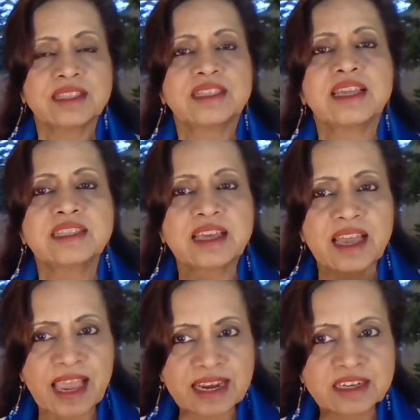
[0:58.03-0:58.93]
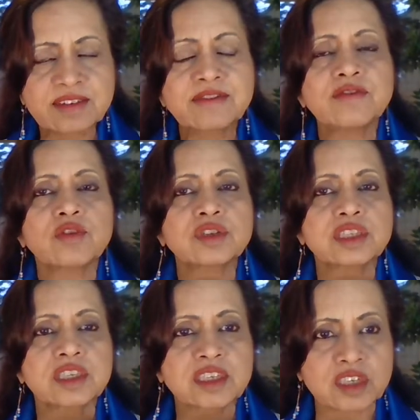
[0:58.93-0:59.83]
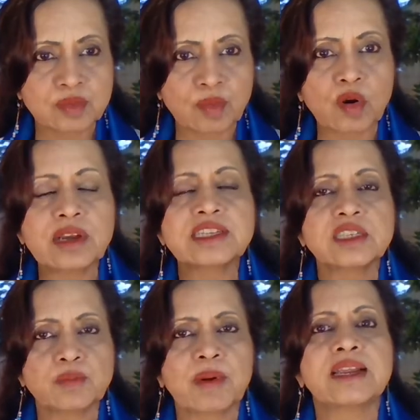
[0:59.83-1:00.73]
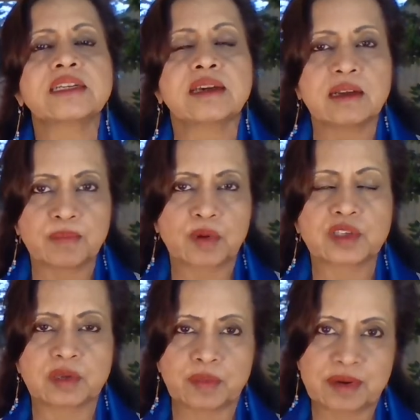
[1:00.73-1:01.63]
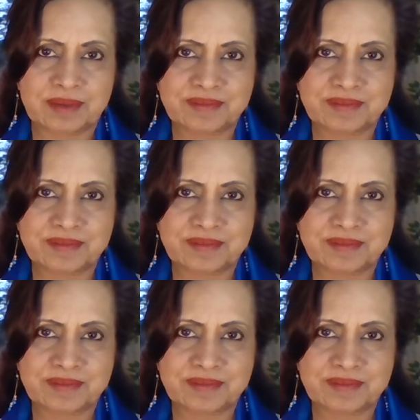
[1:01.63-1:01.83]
that the atom was the smallest particle possible.